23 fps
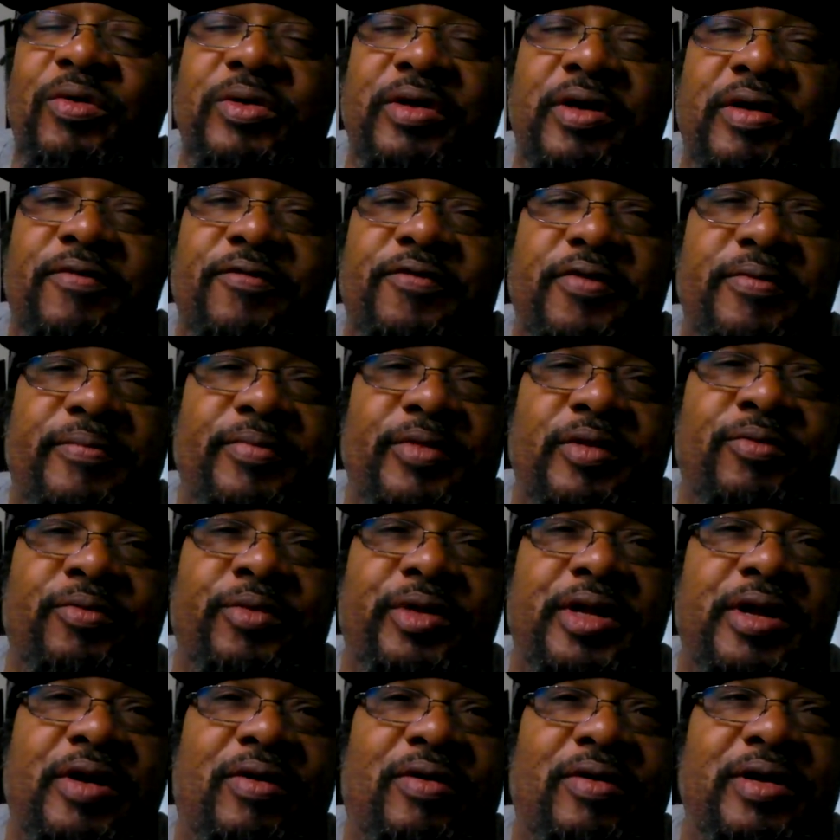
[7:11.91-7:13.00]
Really hard to
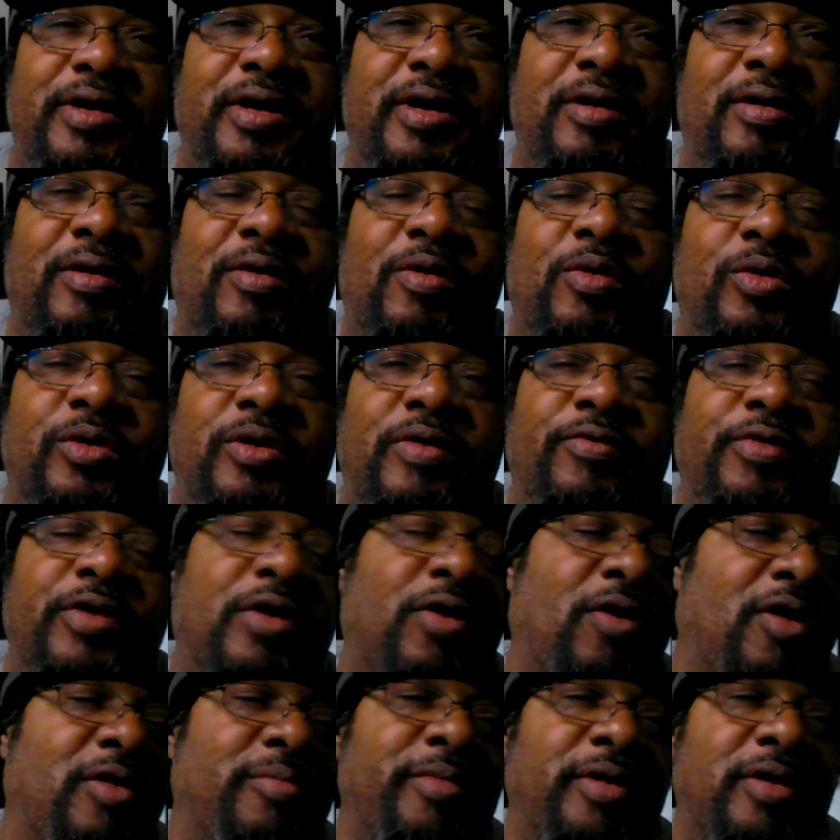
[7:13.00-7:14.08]
get a hold of. He called me
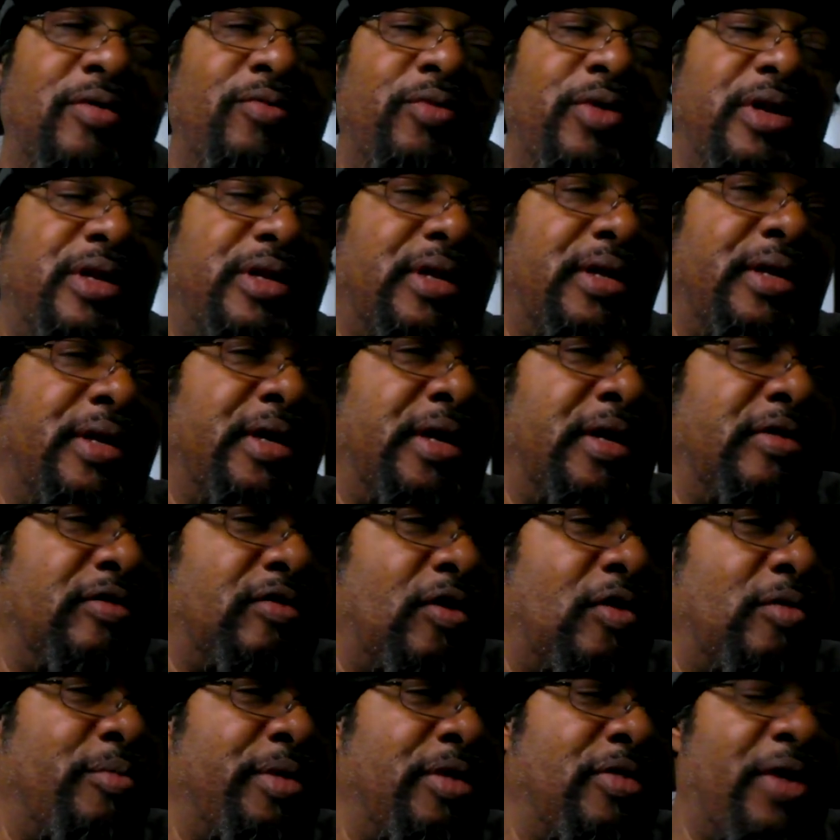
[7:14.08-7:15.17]
recently and told me
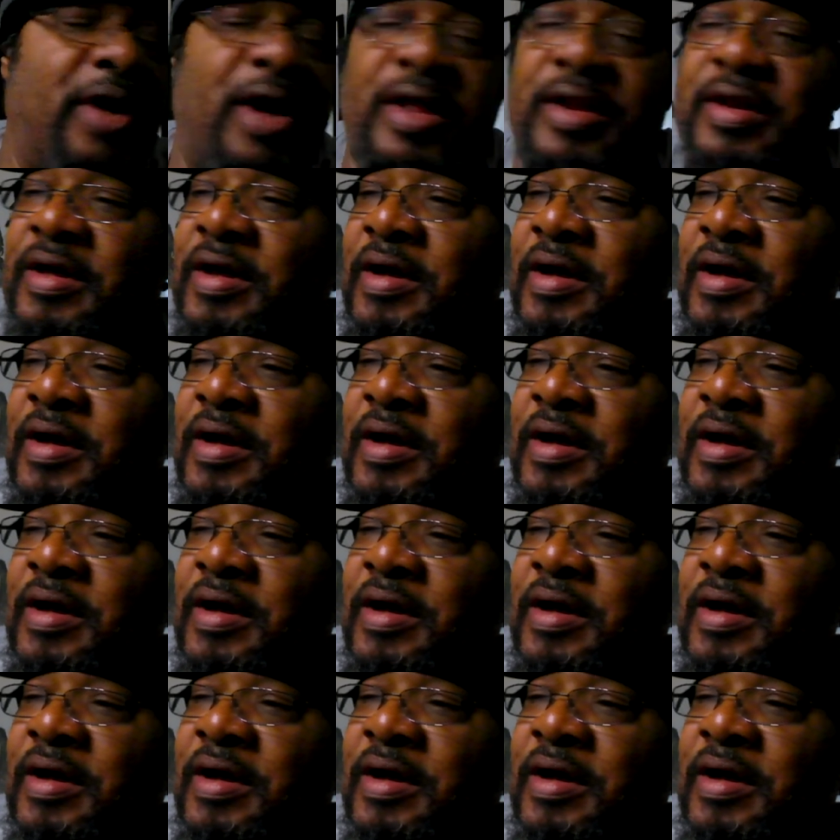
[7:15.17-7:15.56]
that. Uh,